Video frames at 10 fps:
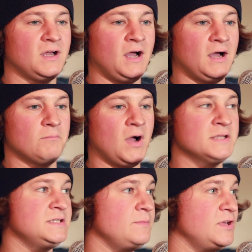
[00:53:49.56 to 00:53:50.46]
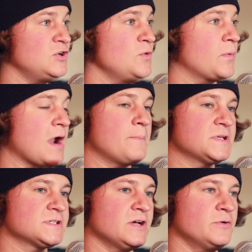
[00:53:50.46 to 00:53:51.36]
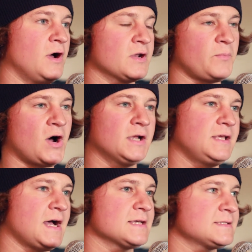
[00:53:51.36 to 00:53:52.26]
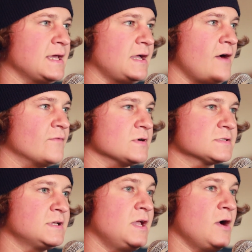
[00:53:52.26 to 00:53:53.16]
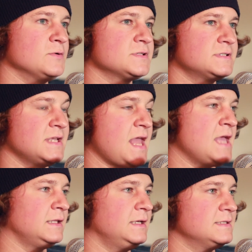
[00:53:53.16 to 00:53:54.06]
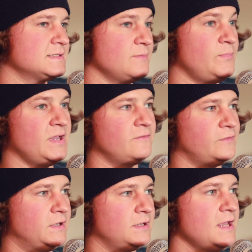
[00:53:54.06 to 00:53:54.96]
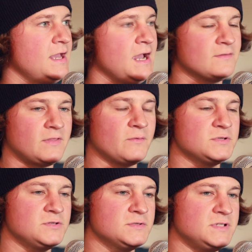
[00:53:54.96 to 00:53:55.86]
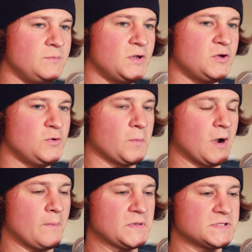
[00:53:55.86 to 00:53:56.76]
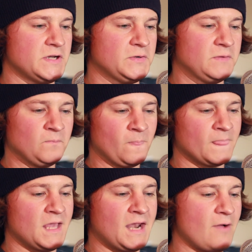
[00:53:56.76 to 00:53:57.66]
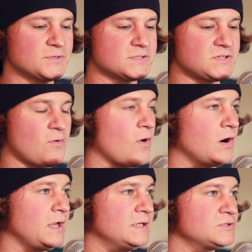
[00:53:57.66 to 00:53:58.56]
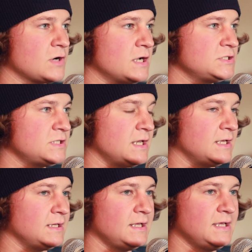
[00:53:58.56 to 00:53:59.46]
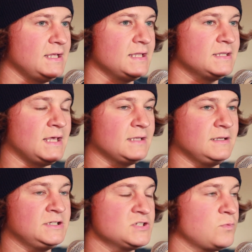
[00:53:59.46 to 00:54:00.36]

a DB Cooper episode on a podcast that covers ghosts and aliens and Bigfoot. And then they would do a DB Cooper episode. And I was so already entrenched in it that it just